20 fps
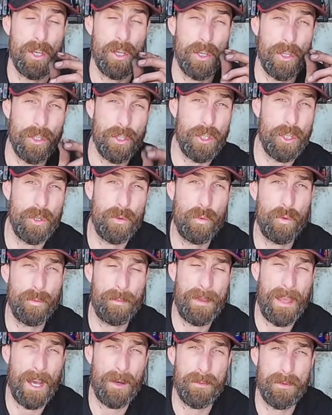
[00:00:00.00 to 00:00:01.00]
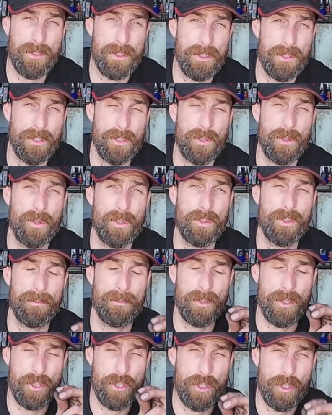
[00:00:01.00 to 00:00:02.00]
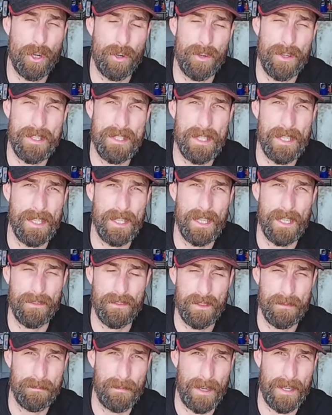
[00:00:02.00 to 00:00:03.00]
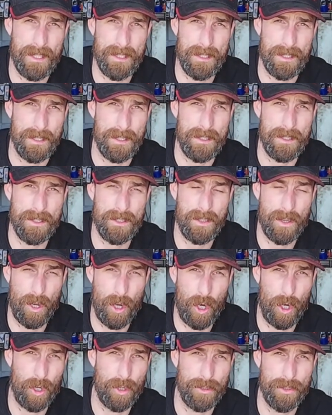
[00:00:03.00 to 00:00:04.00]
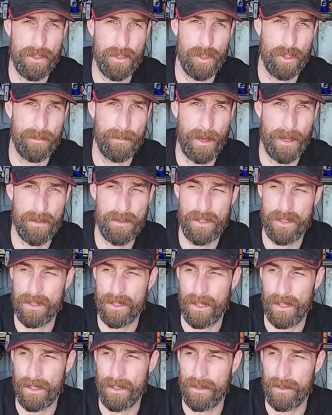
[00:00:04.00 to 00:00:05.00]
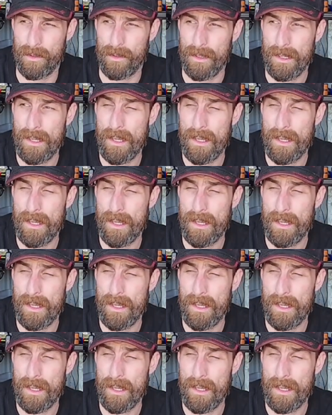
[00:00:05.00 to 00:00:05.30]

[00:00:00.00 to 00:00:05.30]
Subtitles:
you will be able to do the majority of the maintenance on your motorcycle.